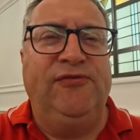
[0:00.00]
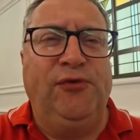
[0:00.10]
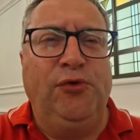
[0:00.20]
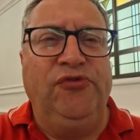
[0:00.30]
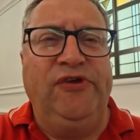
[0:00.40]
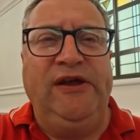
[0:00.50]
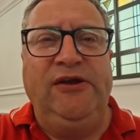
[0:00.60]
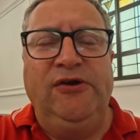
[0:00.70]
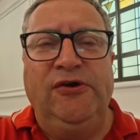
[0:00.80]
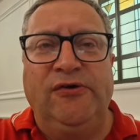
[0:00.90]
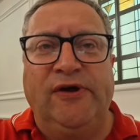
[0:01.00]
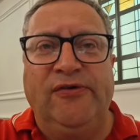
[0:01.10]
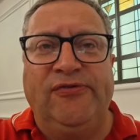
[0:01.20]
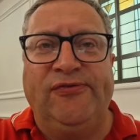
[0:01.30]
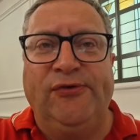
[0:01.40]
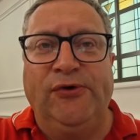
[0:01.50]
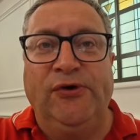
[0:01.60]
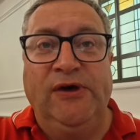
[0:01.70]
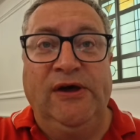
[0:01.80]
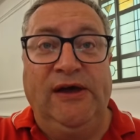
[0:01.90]
€14
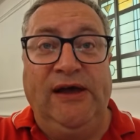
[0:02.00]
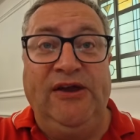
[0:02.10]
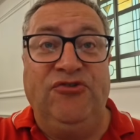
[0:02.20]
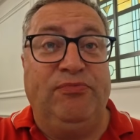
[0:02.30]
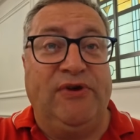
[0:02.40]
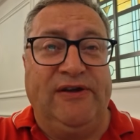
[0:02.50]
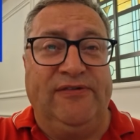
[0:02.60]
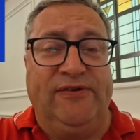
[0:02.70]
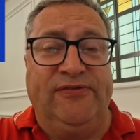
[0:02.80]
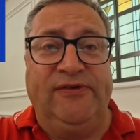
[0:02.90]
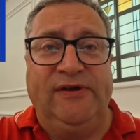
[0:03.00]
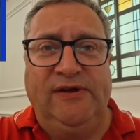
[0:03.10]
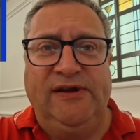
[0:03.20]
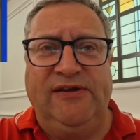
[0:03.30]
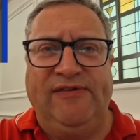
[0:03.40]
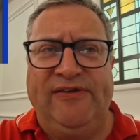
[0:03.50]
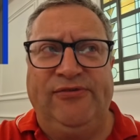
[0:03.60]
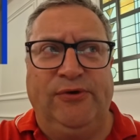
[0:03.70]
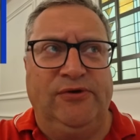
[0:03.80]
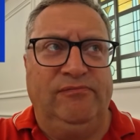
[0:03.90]
for each breakfast. Now
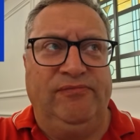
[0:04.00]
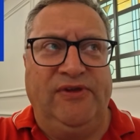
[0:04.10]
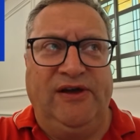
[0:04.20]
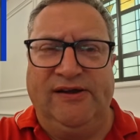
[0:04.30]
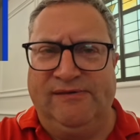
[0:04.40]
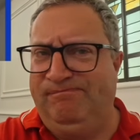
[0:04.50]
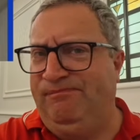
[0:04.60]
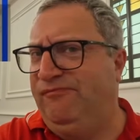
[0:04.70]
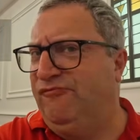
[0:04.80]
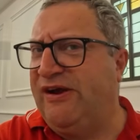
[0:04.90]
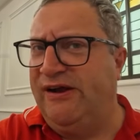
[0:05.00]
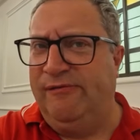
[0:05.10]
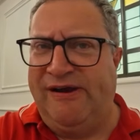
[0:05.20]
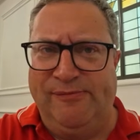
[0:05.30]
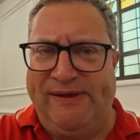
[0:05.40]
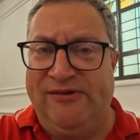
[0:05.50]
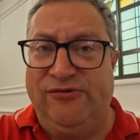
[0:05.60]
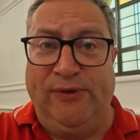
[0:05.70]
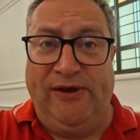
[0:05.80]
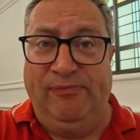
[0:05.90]
that's what I reckon around about
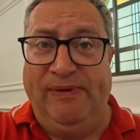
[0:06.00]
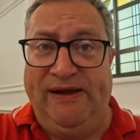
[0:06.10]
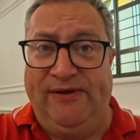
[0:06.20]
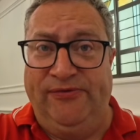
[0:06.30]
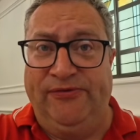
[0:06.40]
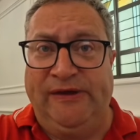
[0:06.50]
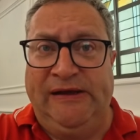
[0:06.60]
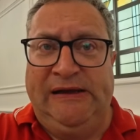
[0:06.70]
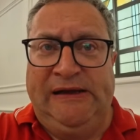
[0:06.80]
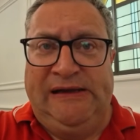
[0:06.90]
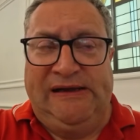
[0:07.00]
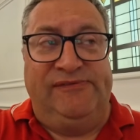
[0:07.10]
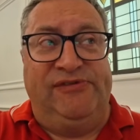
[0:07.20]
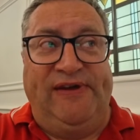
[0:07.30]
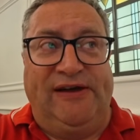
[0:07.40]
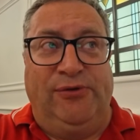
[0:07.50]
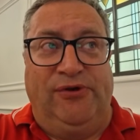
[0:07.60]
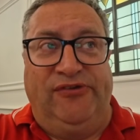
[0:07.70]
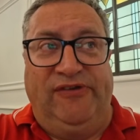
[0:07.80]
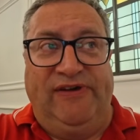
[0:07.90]
£12. And for that
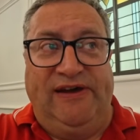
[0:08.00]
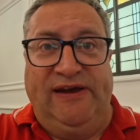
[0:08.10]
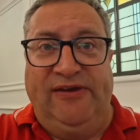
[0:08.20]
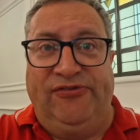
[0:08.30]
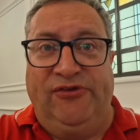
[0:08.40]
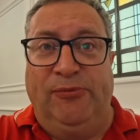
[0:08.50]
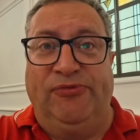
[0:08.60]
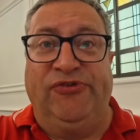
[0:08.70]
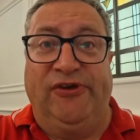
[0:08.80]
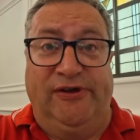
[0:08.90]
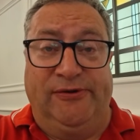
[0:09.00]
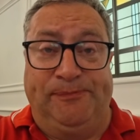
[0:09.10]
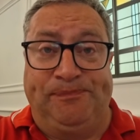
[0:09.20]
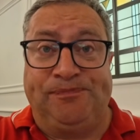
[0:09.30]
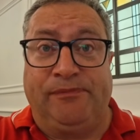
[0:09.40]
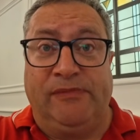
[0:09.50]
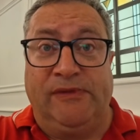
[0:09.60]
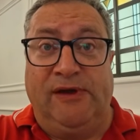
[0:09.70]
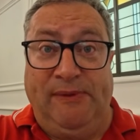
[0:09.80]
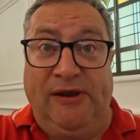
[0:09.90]
quality, that is absurd.
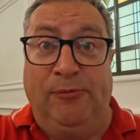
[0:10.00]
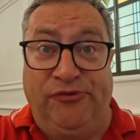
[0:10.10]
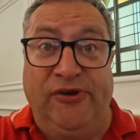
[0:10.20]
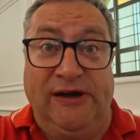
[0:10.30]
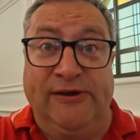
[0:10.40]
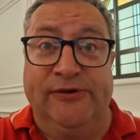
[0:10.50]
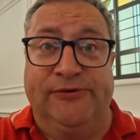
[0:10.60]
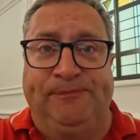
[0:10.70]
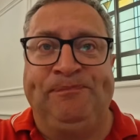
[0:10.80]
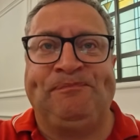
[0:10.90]
I mean, absurdly good.